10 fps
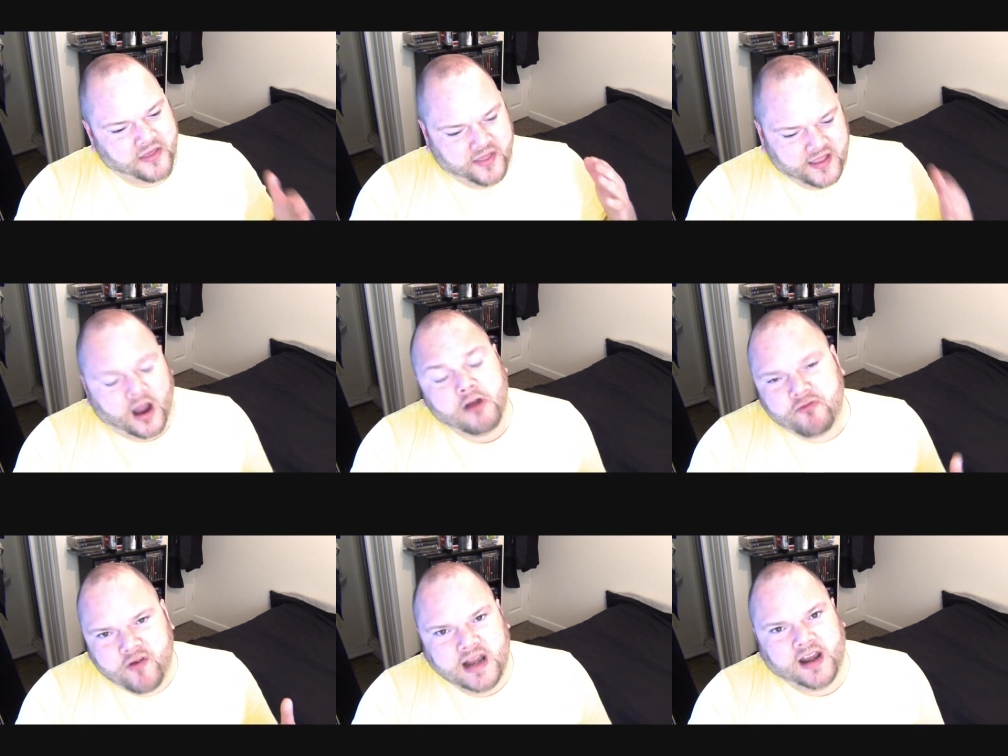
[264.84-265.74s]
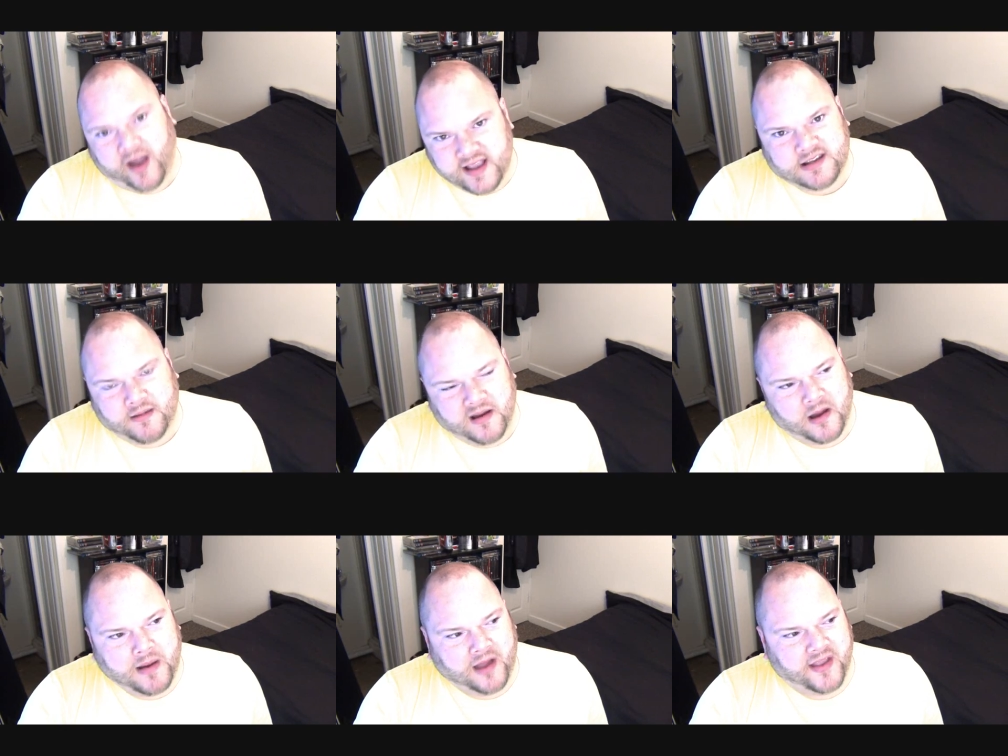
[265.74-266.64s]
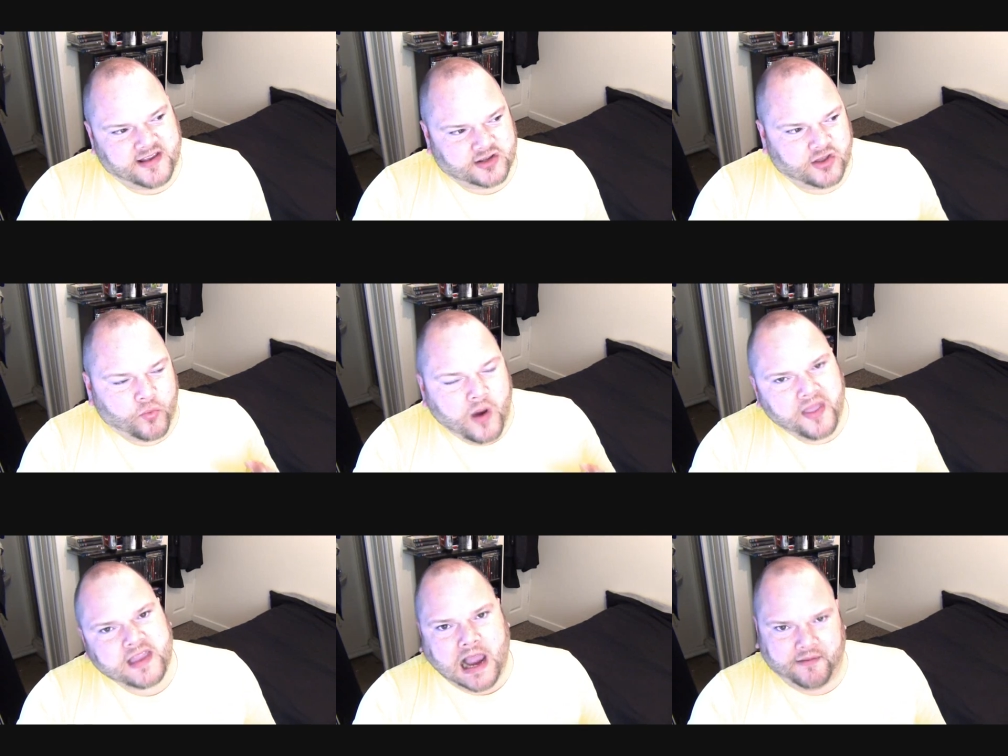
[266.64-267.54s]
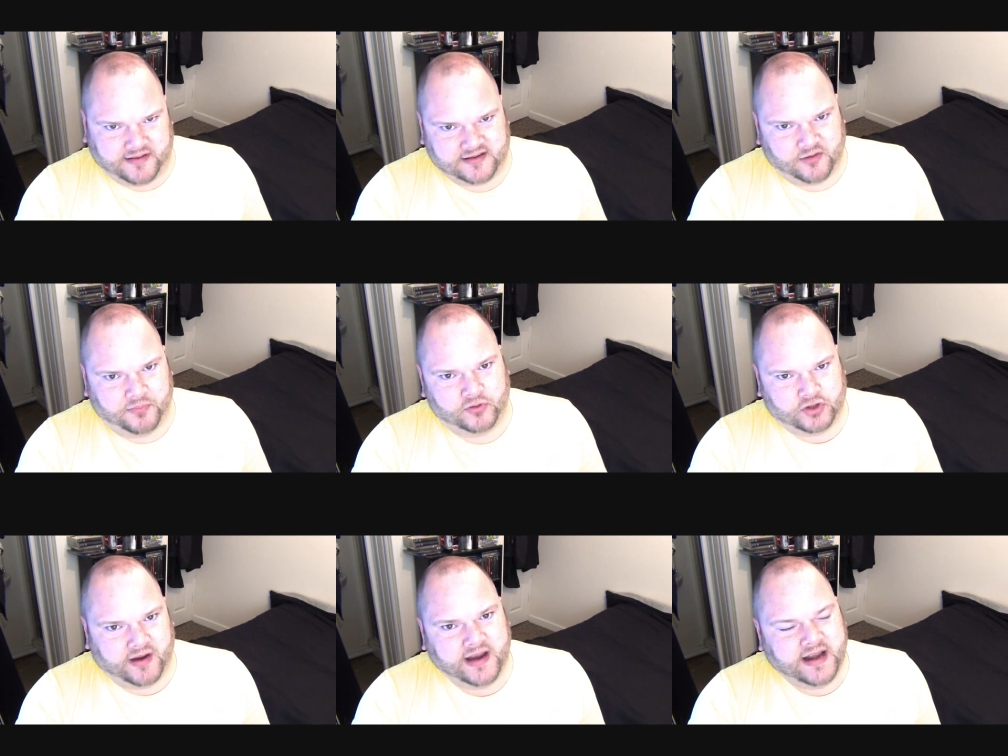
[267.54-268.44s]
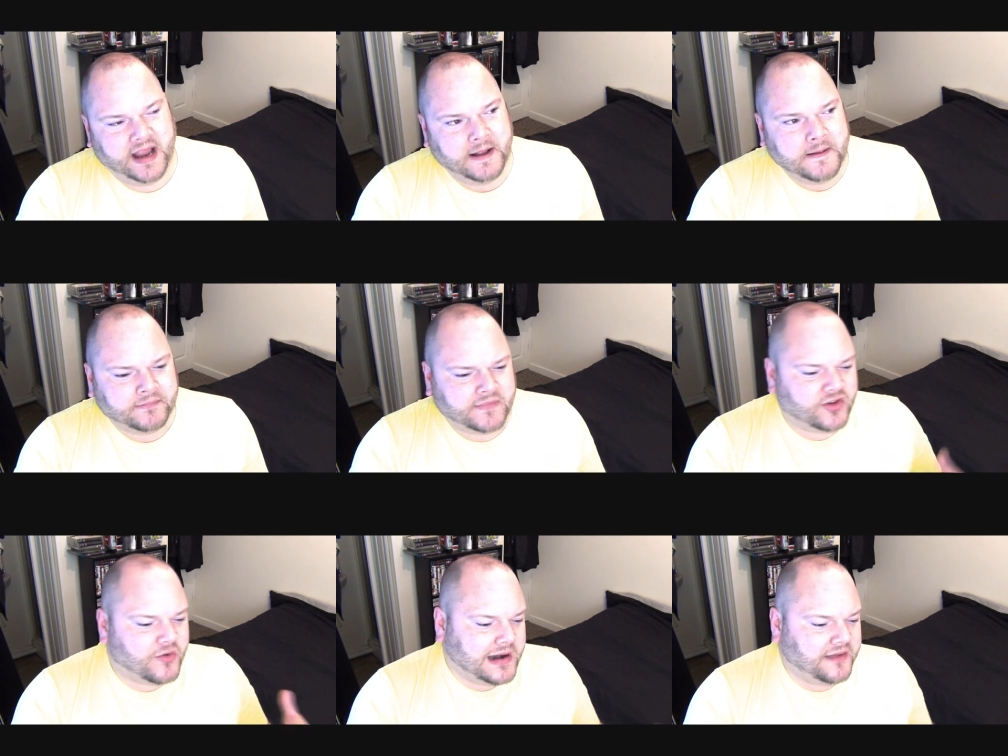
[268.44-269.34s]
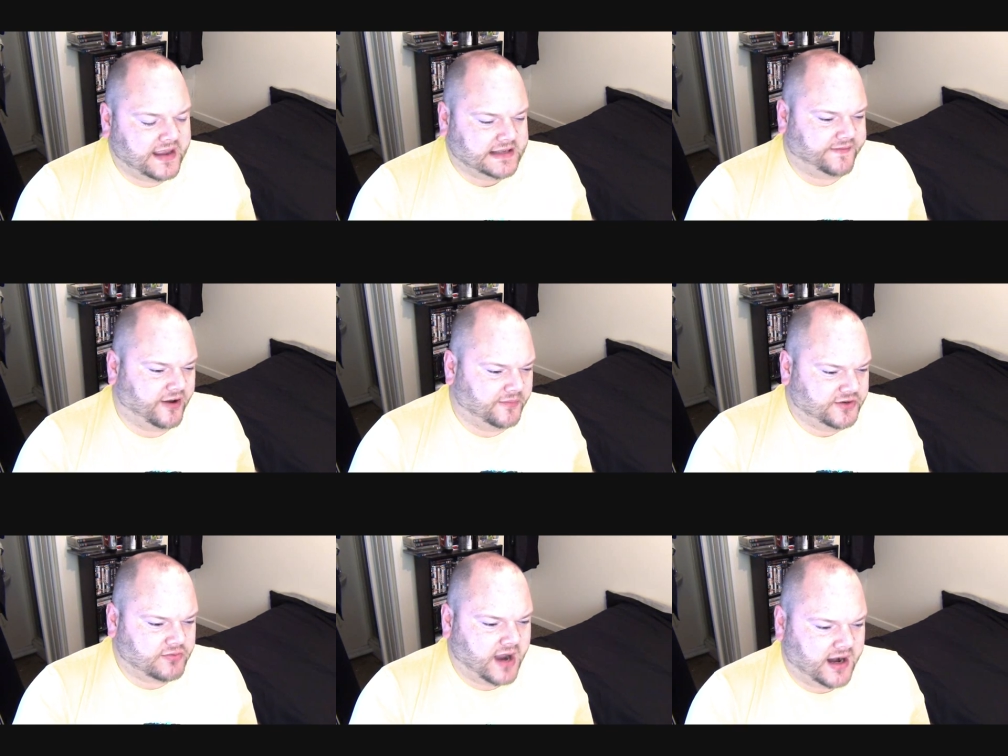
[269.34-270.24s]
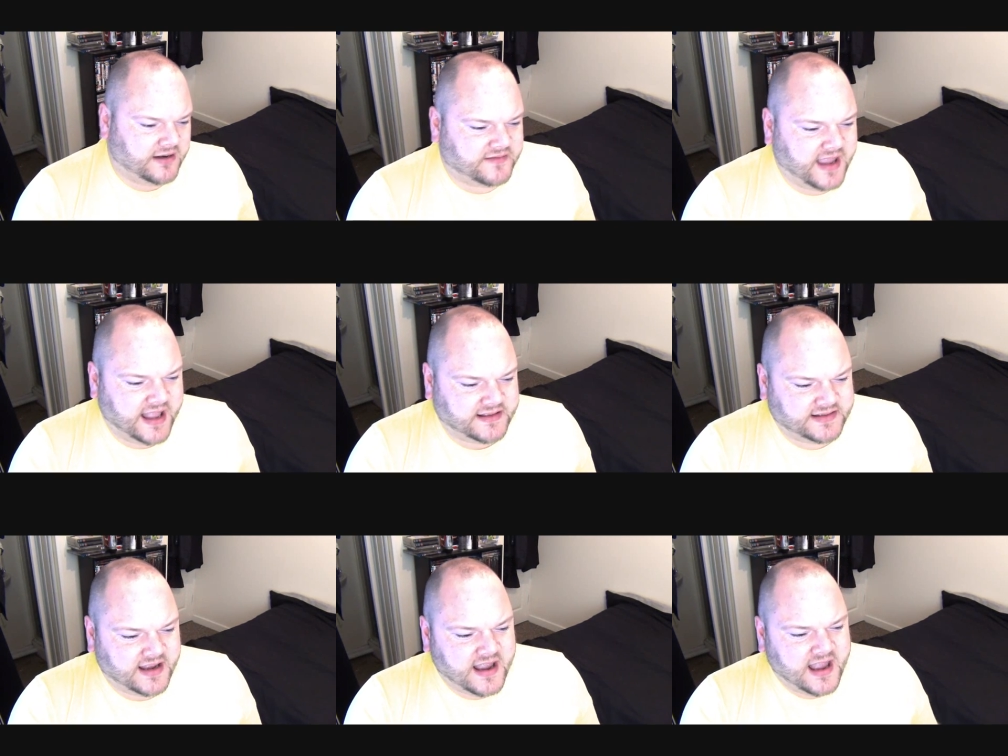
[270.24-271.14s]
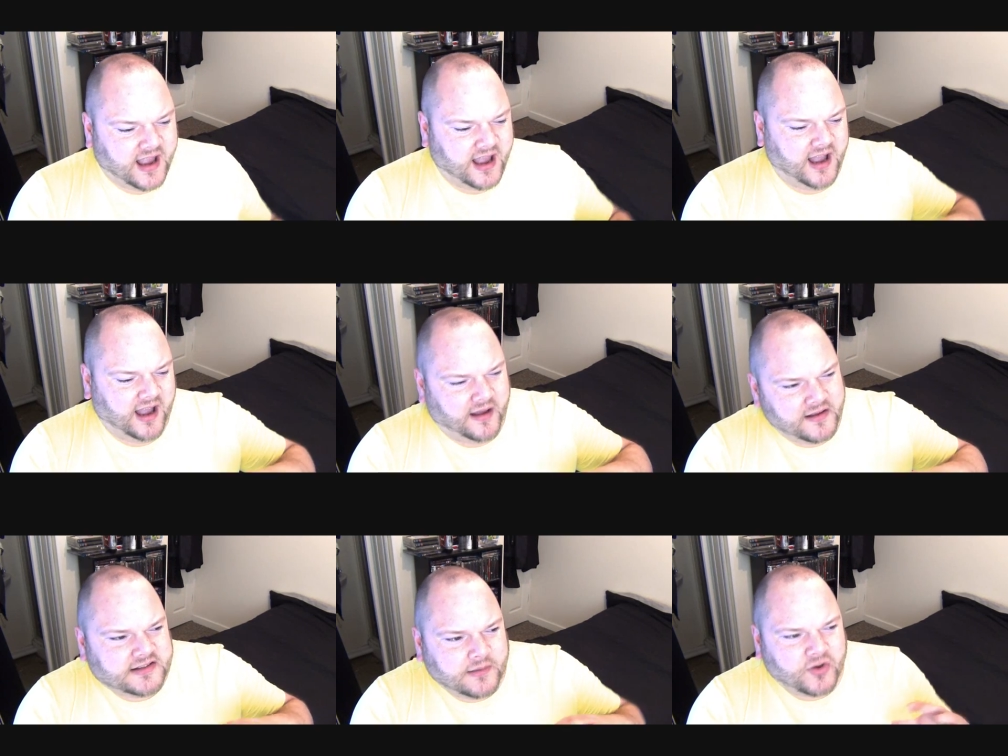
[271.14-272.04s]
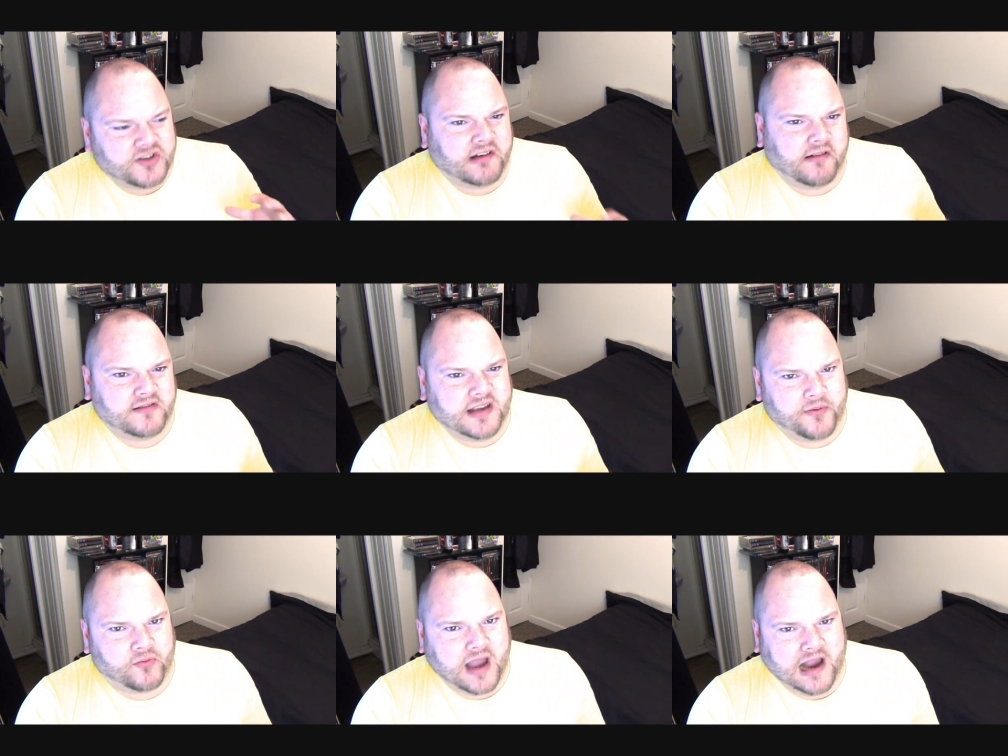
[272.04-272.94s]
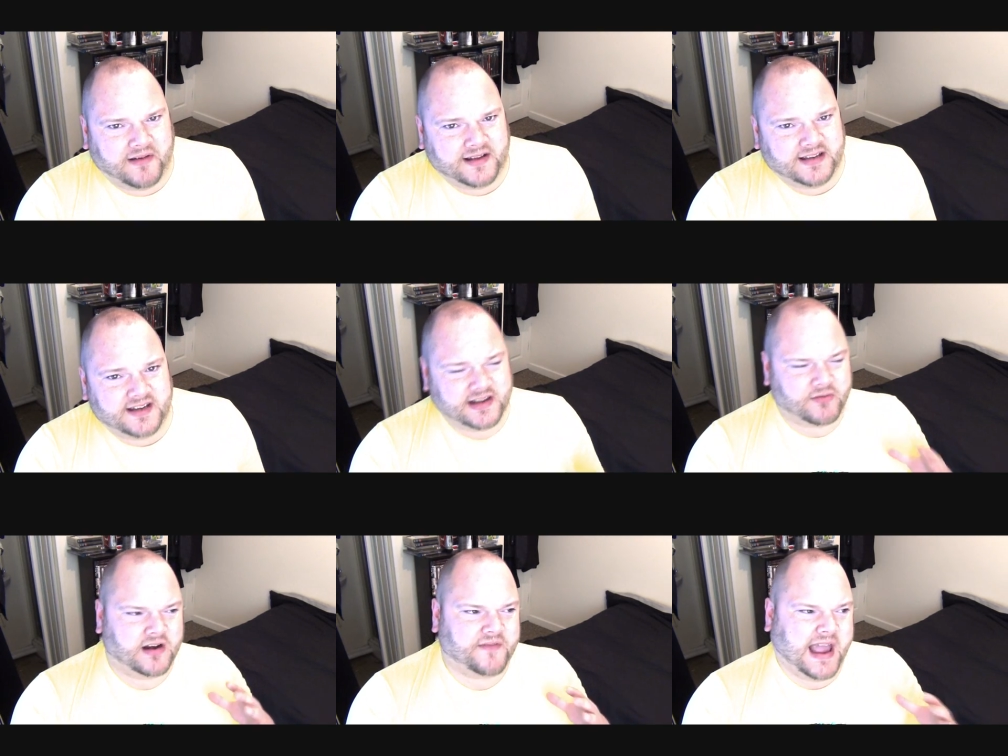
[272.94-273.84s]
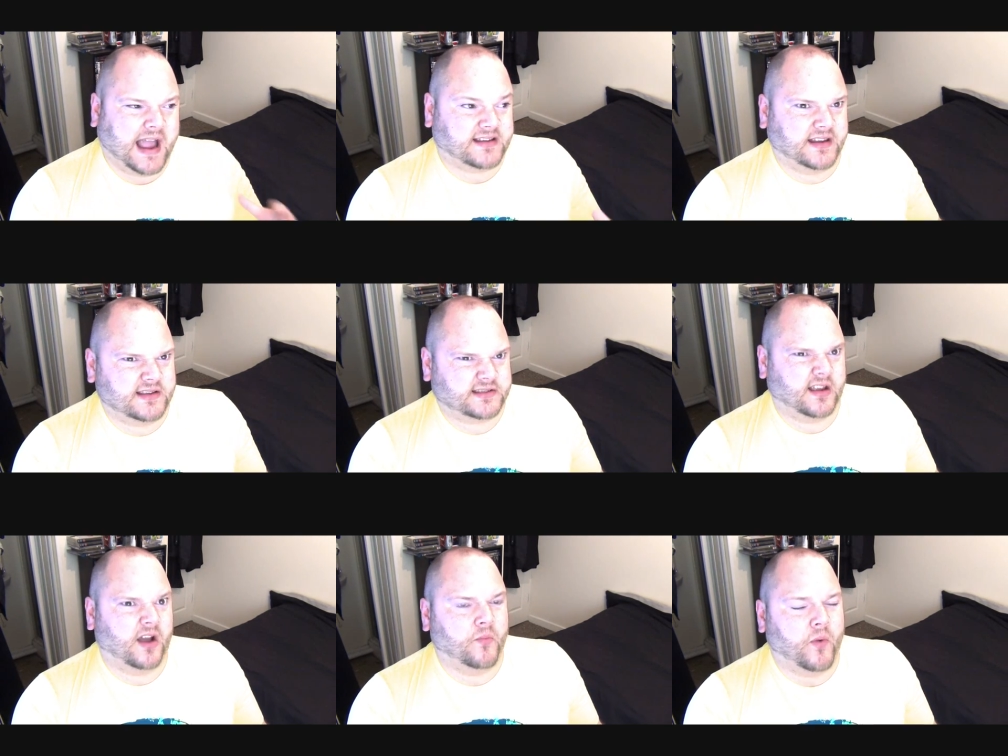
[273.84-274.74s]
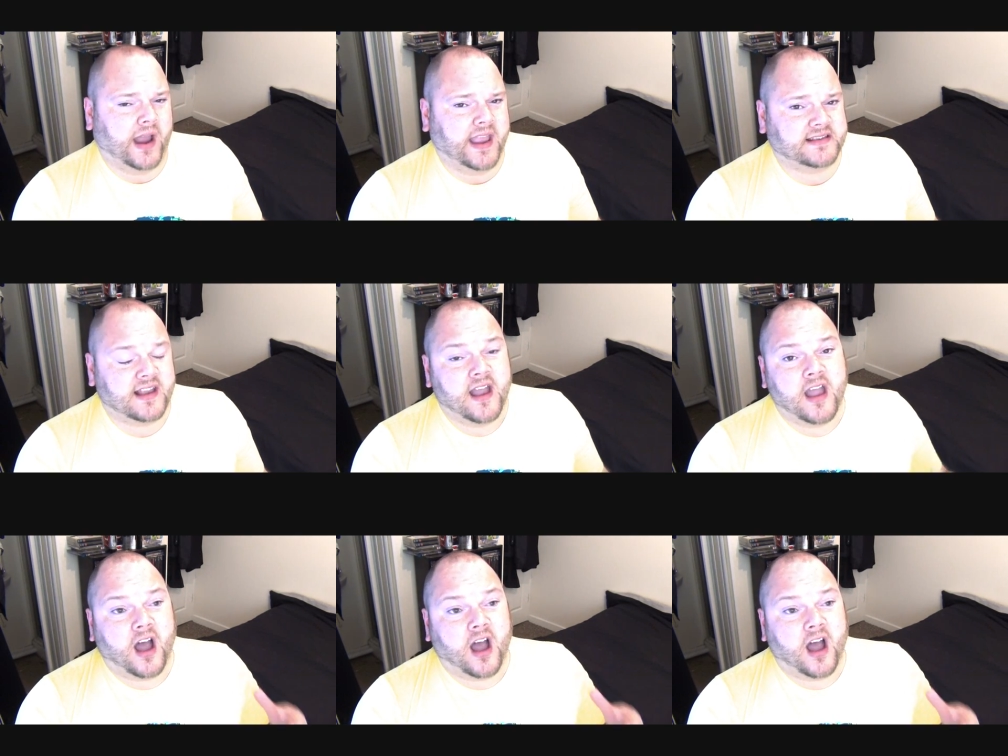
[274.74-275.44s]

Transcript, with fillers: The thing that I really liked uh, about this is the way the characters are portrayed here. Now, normally in these films, you kind of get uh, somewhat stereotypical characters, and they'll kind of act in certain ways.